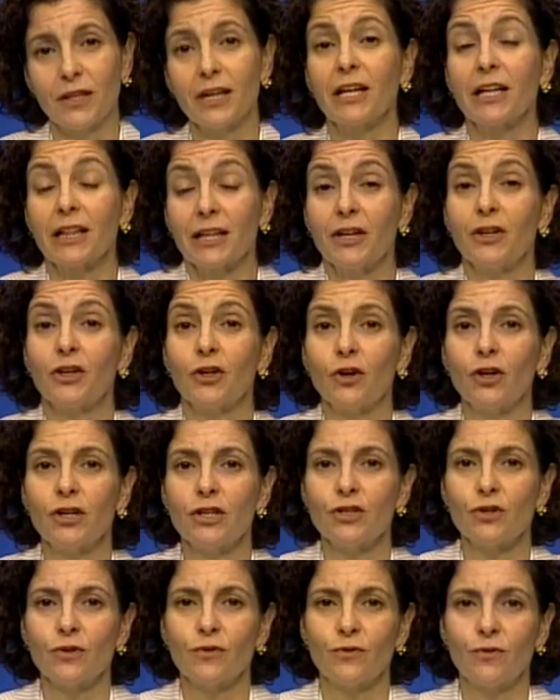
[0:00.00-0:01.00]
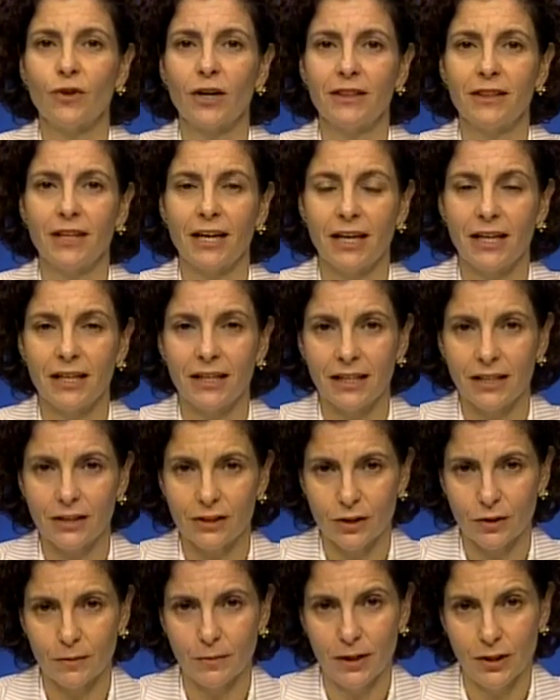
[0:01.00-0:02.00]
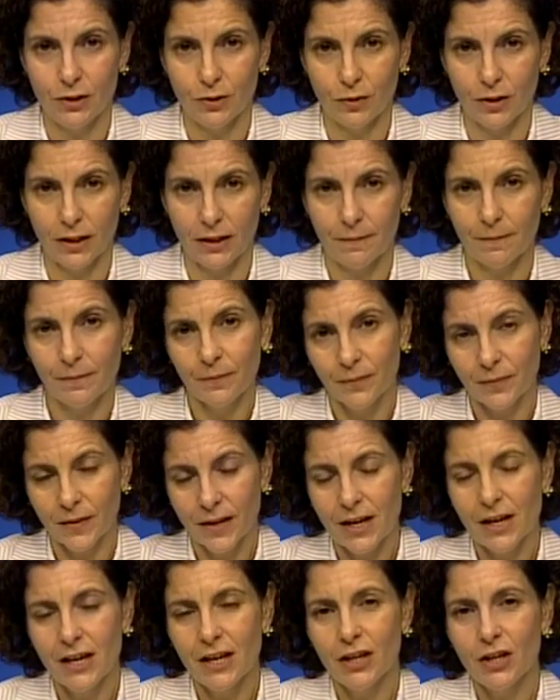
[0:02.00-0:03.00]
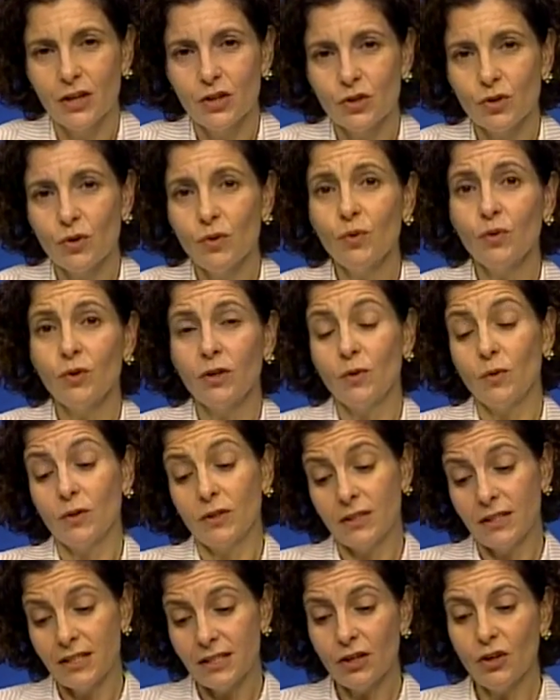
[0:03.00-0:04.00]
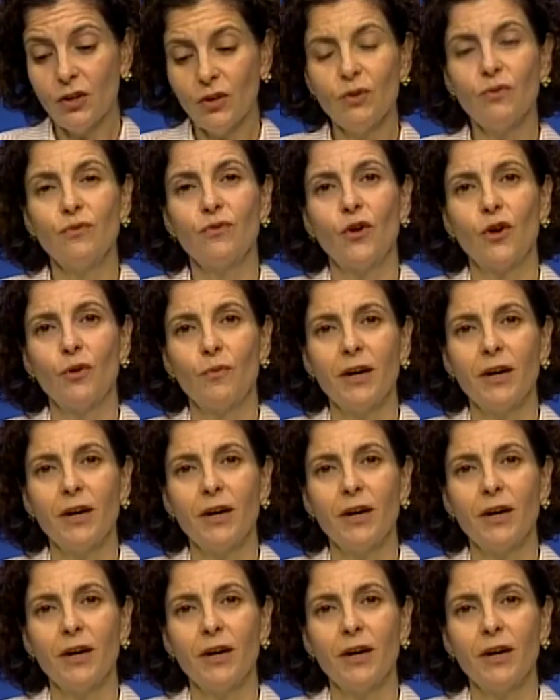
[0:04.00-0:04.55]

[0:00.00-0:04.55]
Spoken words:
a clear knowledge of what they need to be doing. So these are the 4